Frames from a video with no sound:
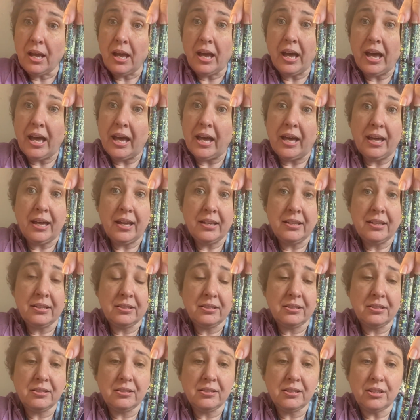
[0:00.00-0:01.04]

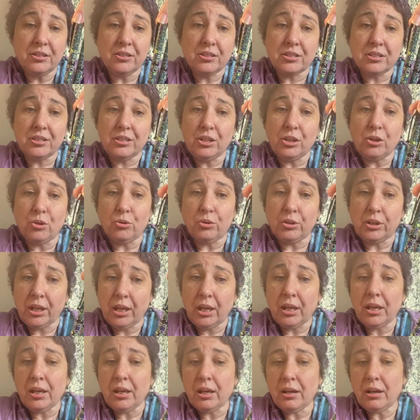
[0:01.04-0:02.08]
and it's the
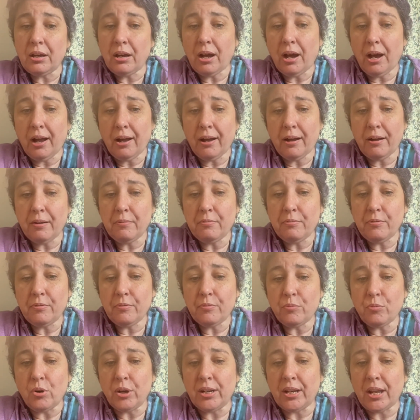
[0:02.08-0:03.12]
only
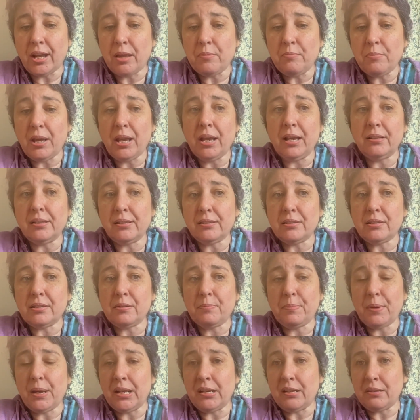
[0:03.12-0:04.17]
one I made that's a
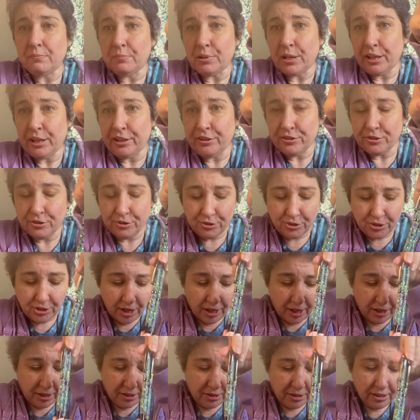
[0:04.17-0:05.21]
pen and pencil
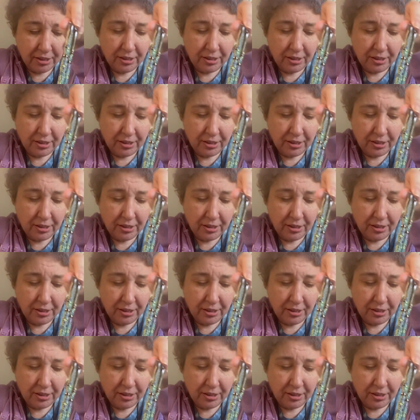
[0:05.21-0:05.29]
set.